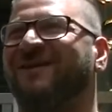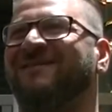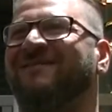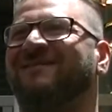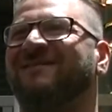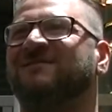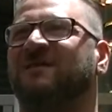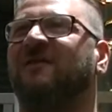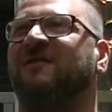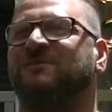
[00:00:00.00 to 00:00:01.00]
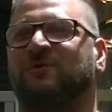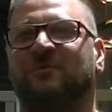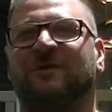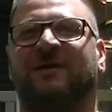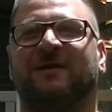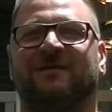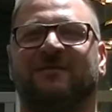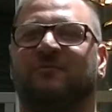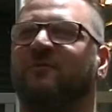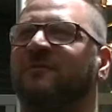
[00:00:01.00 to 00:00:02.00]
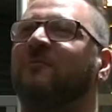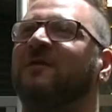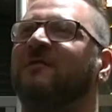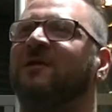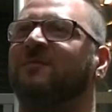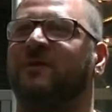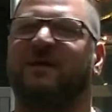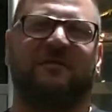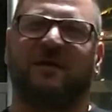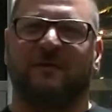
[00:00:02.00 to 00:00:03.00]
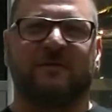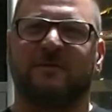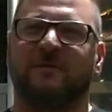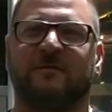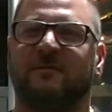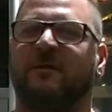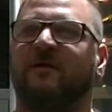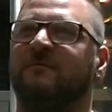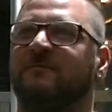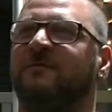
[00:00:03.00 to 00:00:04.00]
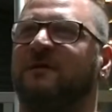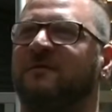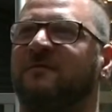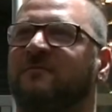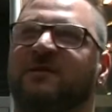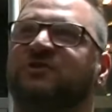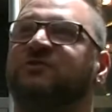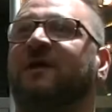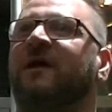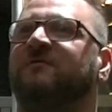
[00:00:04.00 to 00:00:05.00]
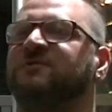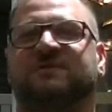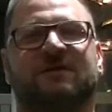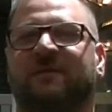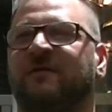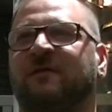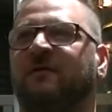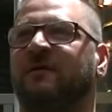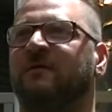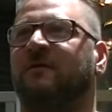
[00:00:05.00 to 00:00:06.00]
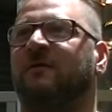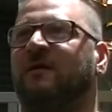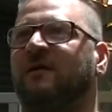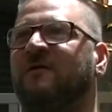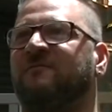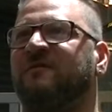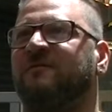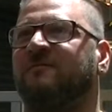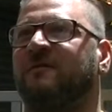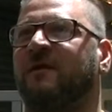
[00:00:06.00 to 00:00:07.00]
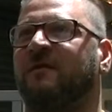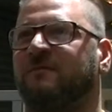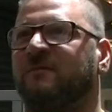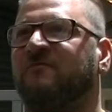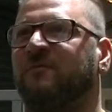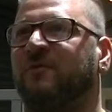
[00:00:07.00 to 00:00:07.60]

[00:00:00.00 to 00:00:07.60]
and so I think that's probably the one thing, but nothing nothing that really stood out. It was just something that I loved and loved the